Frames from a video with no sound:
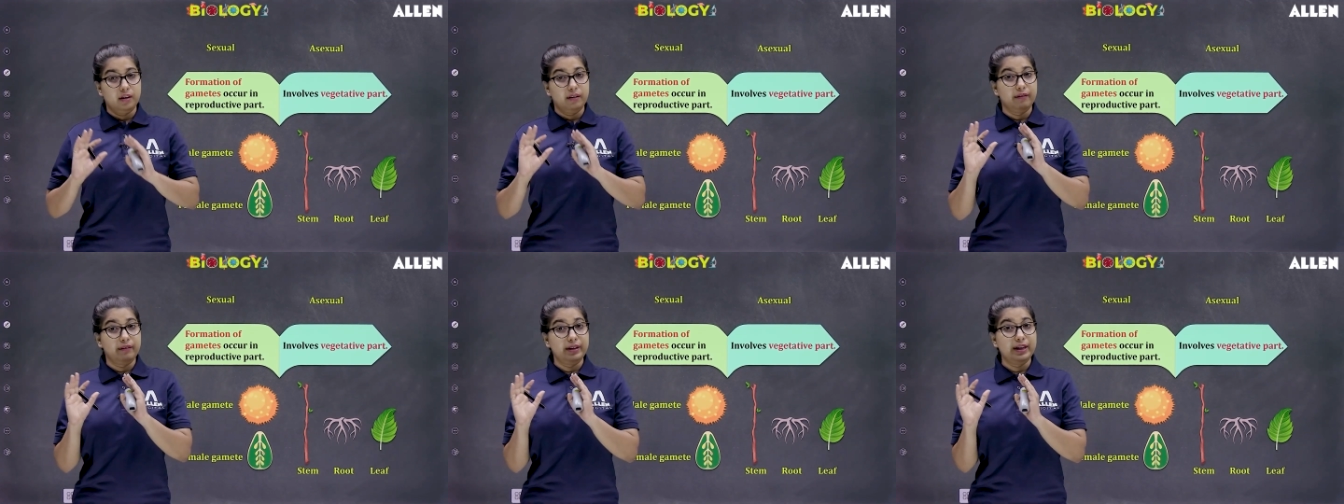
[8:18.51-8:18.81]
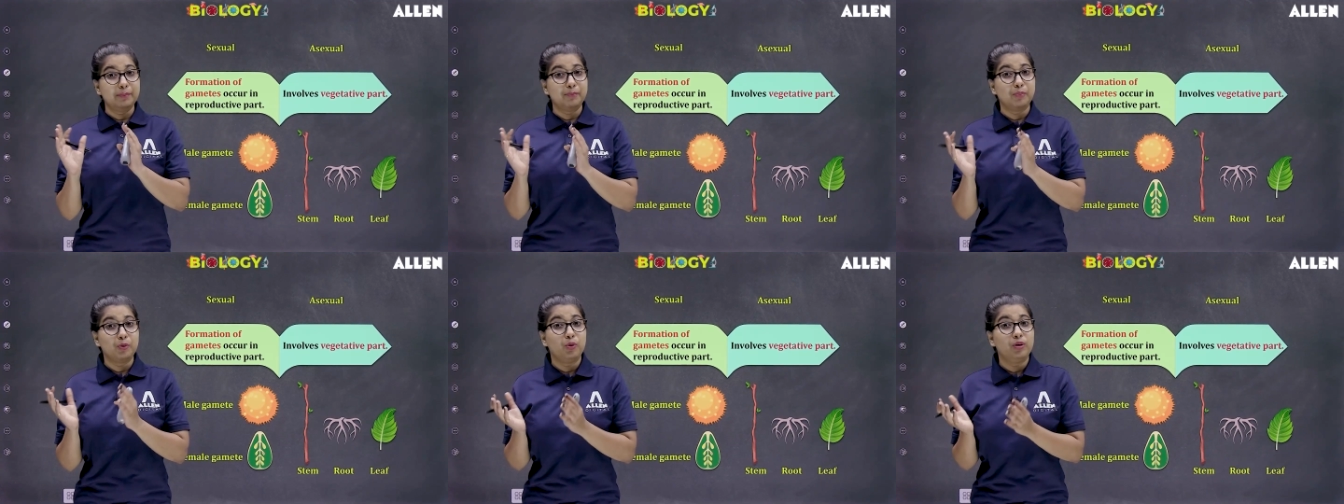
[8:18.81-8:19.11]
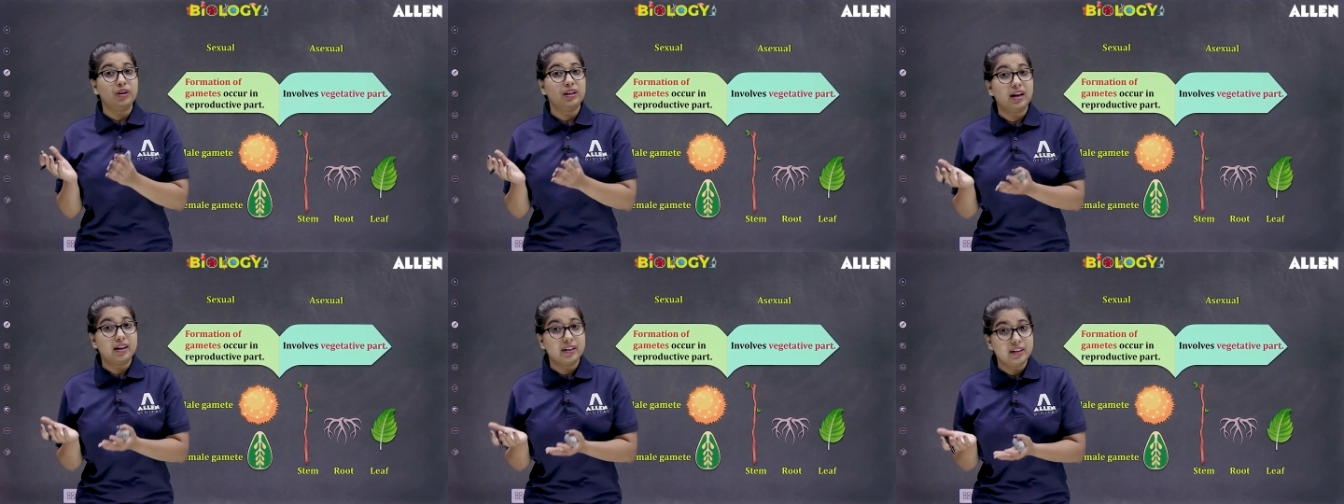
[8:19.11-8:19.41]

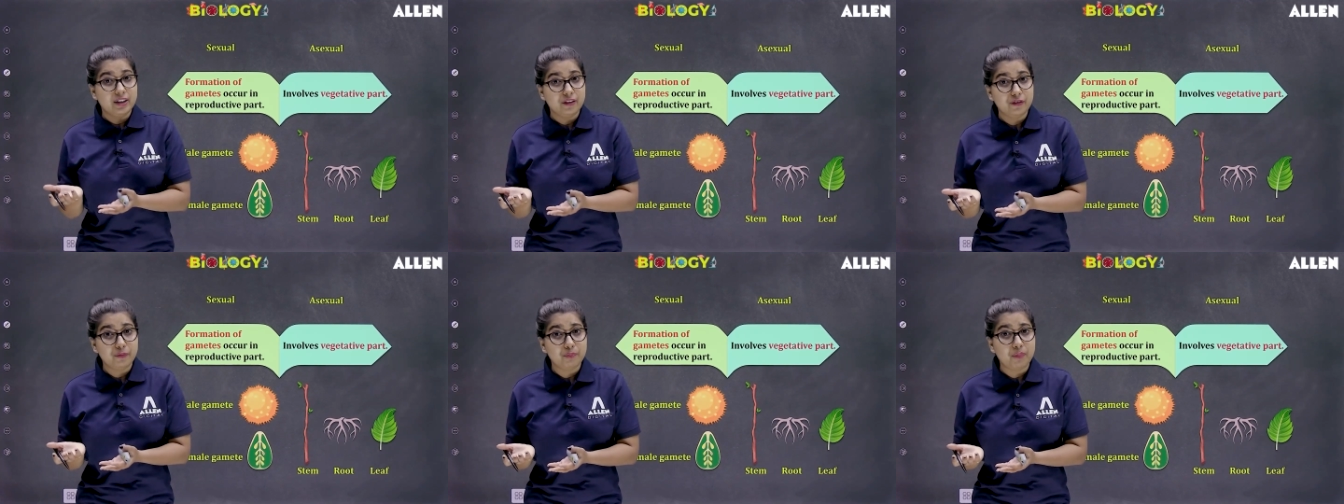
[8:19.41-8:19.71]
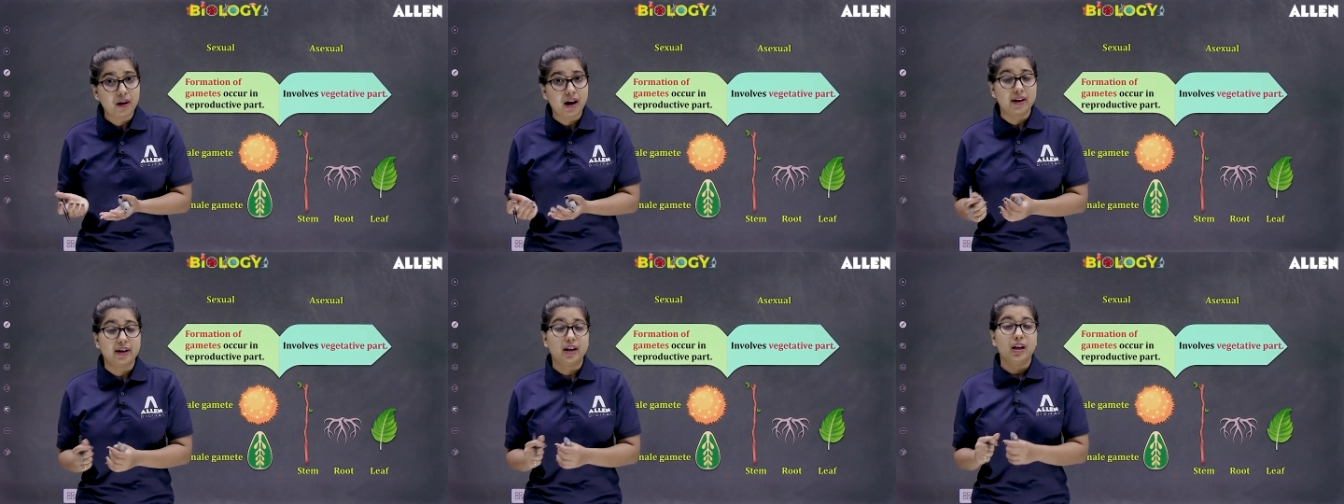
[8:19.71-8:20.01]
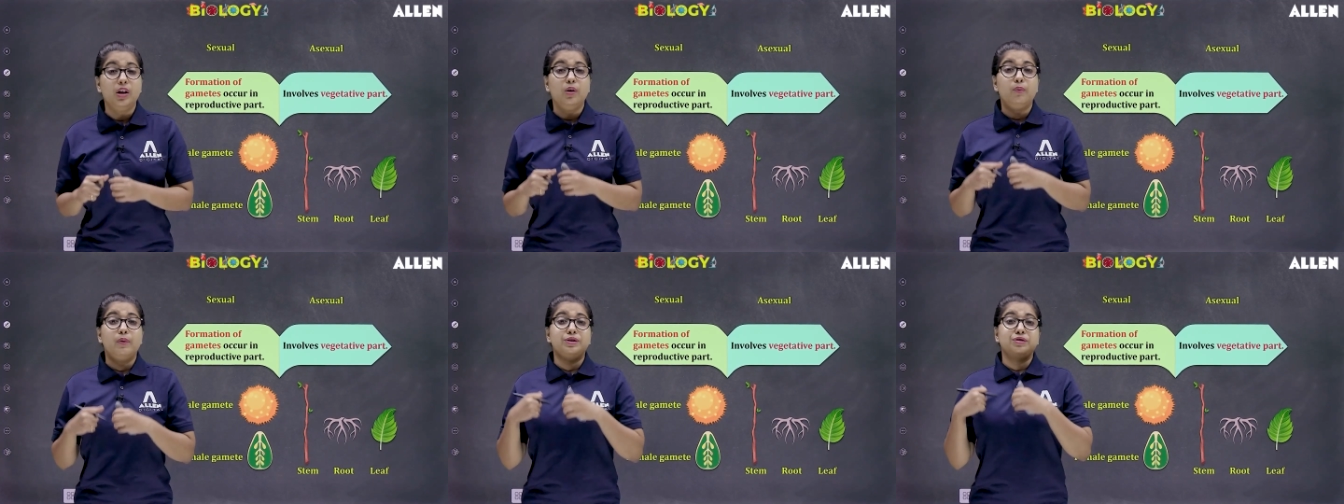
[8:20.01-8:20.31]
Reproductive part,
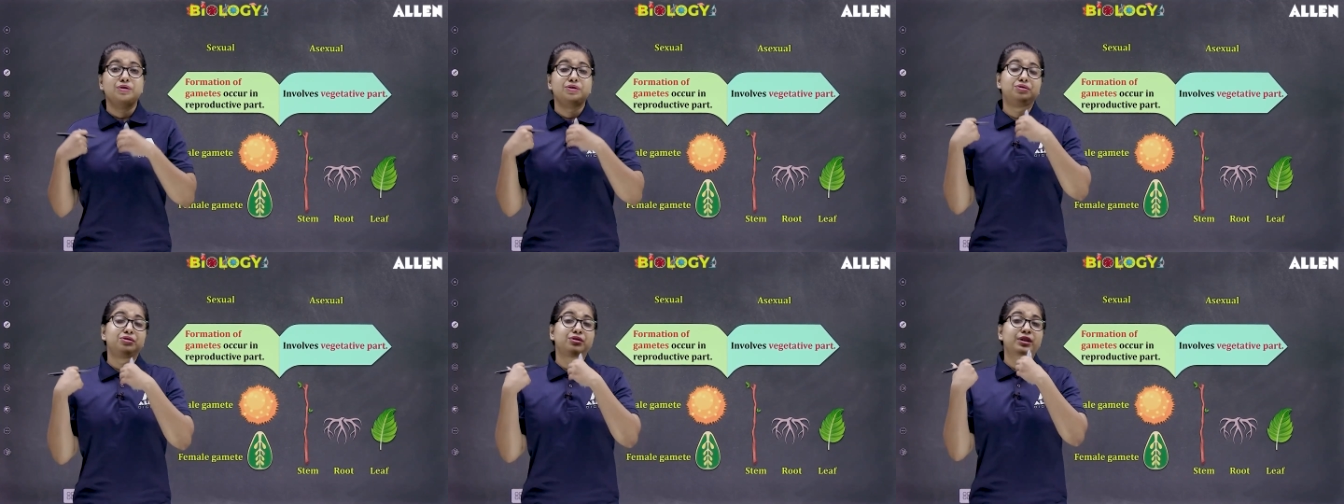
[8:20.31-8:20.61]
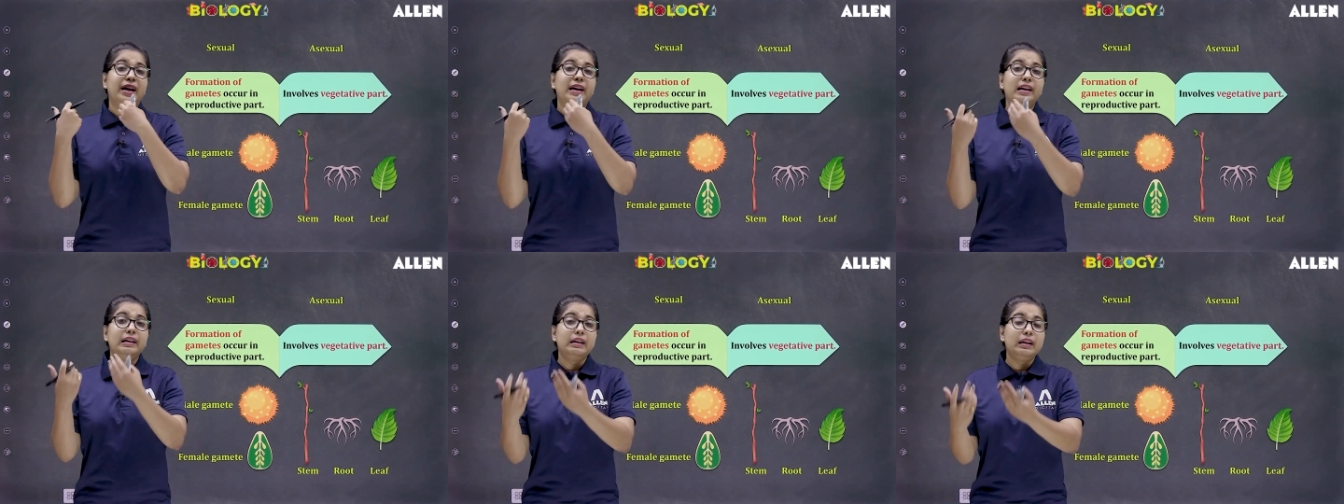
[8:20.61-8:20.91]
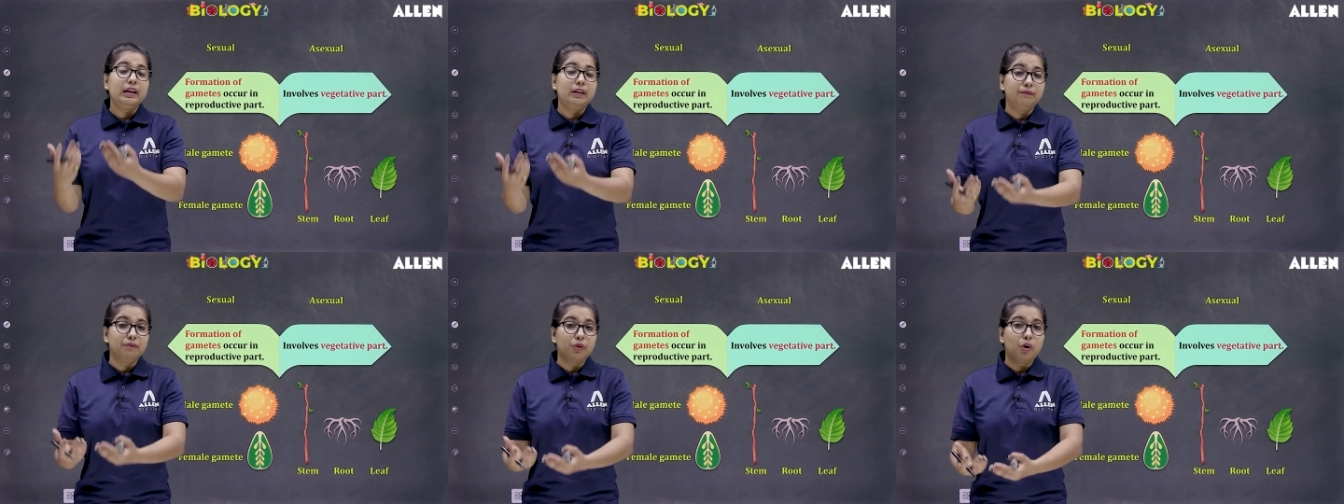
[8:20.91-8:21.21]
which is
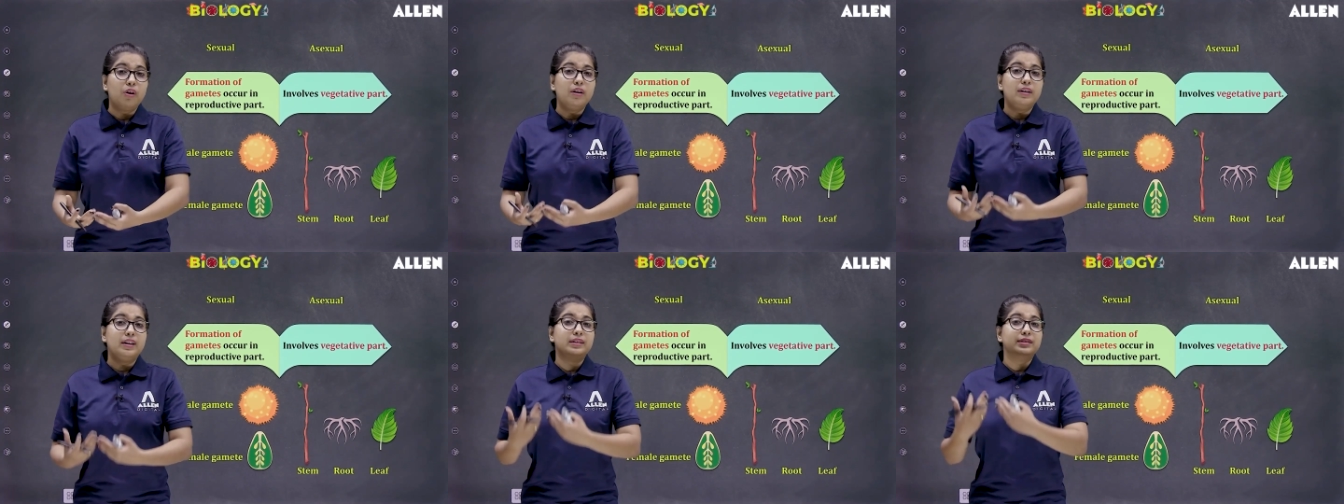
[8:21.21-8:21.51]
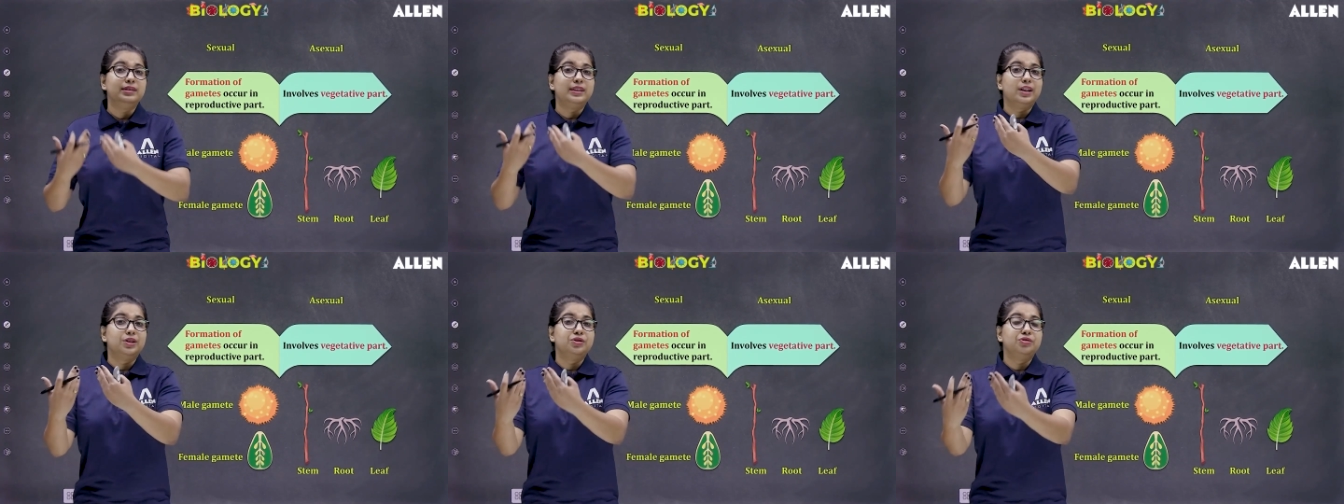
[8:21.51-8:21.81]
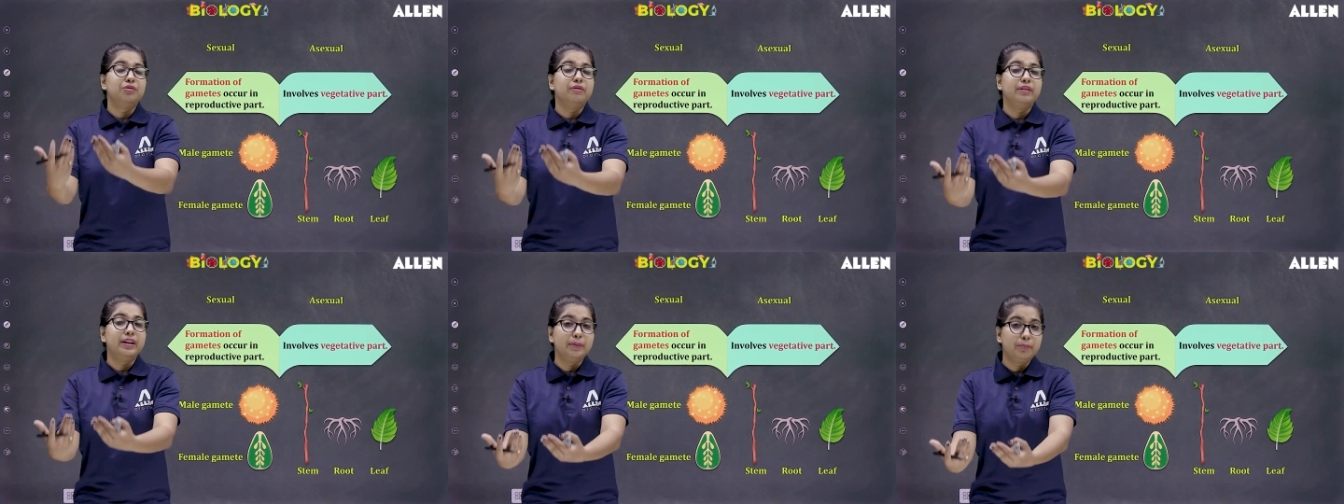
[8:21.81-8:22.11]
directly involved in
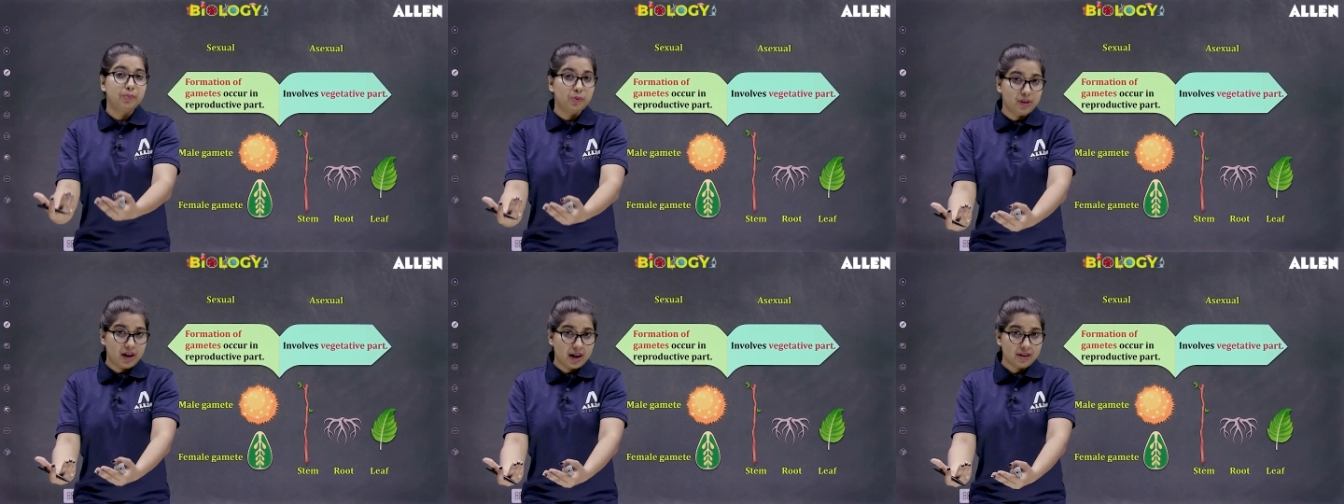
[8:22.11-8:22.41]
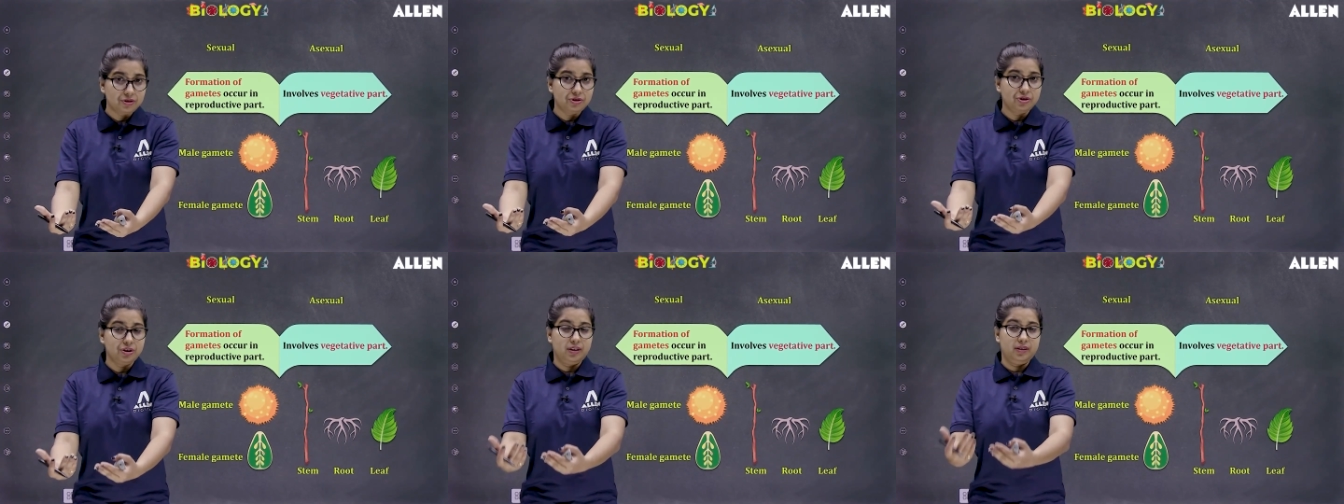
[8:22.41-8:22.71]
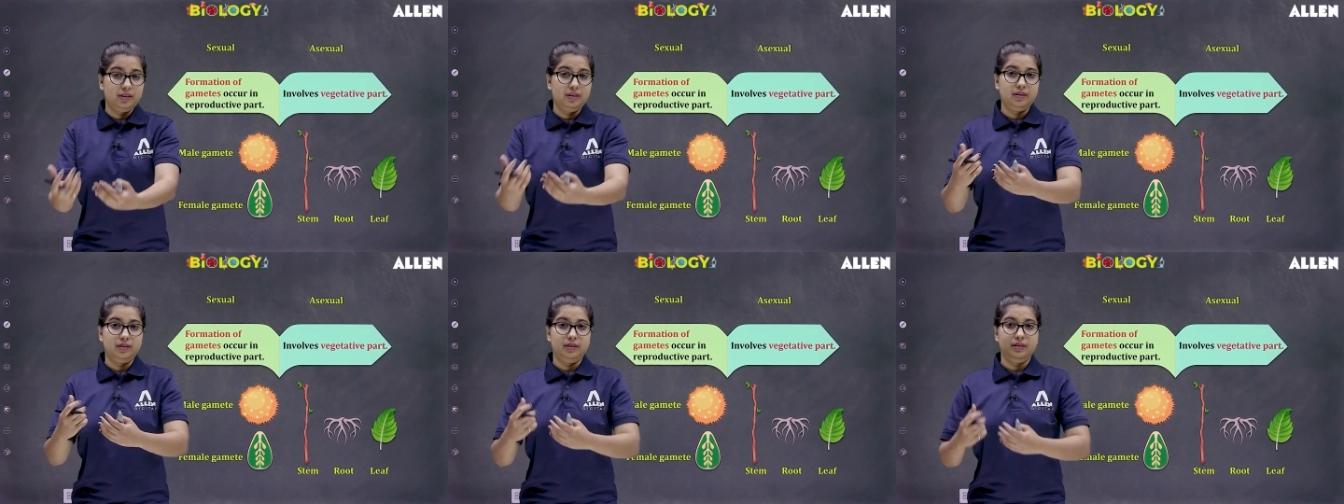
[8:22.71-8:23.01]
sexual
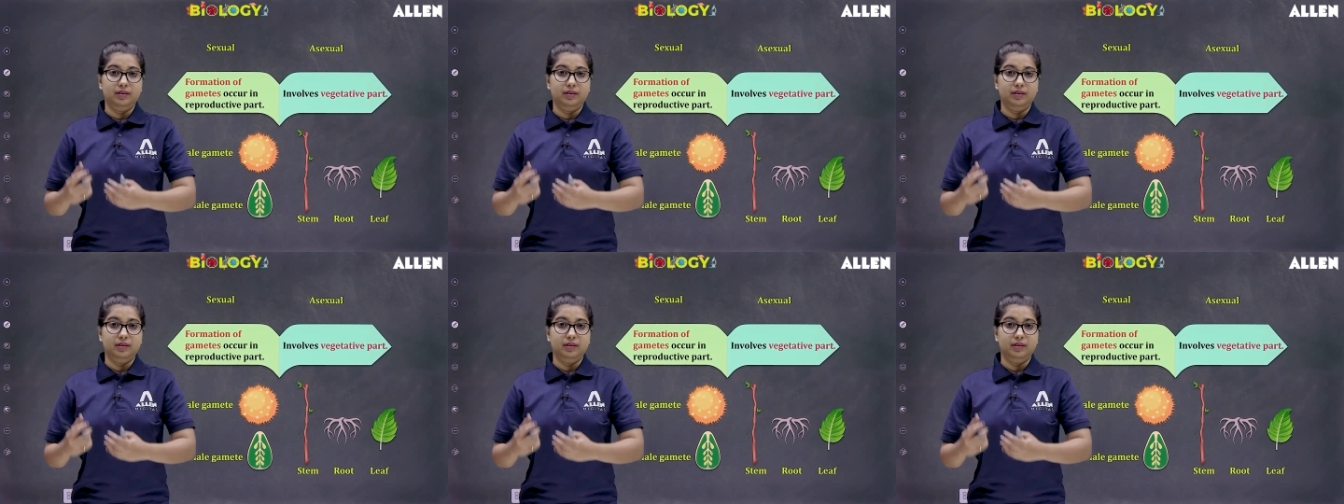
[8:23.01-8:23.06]
reproduction.